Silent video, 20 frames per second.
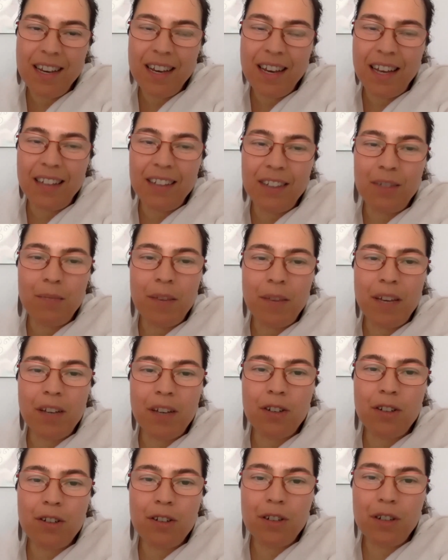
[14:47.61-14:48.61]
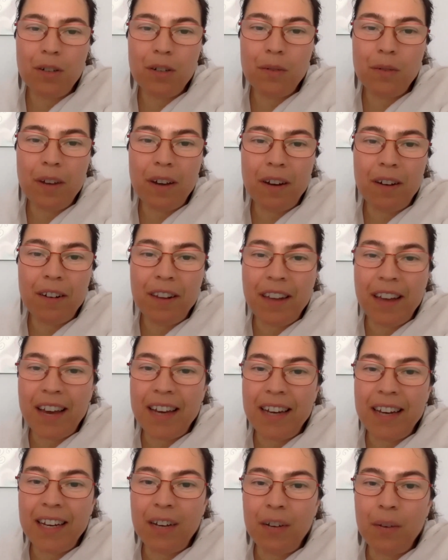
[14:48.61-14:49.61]
and to make sure we are
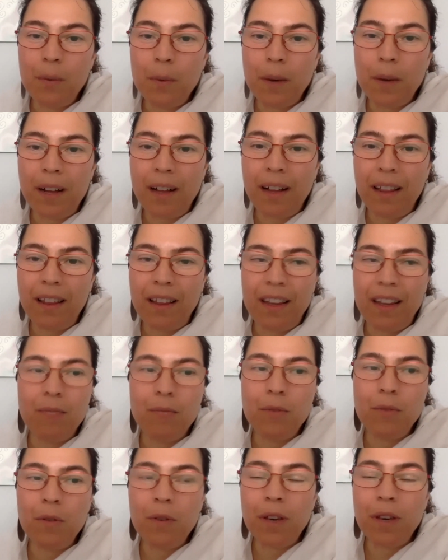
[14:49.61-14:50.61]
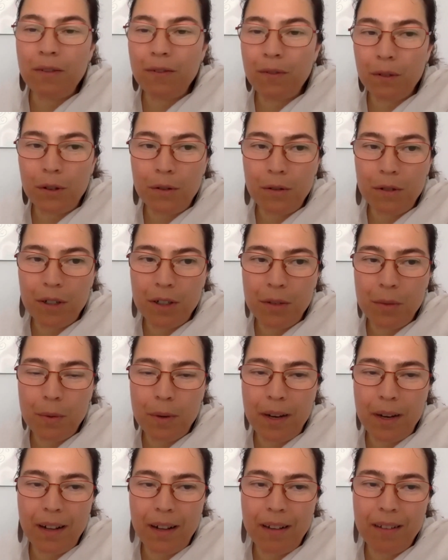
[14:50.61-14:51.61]
aligning well and moving forward
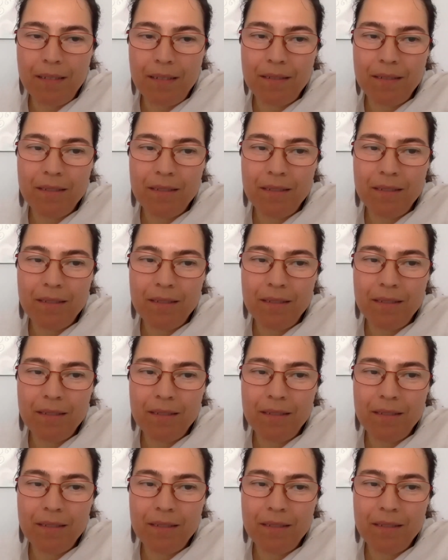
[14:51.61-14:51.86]
well.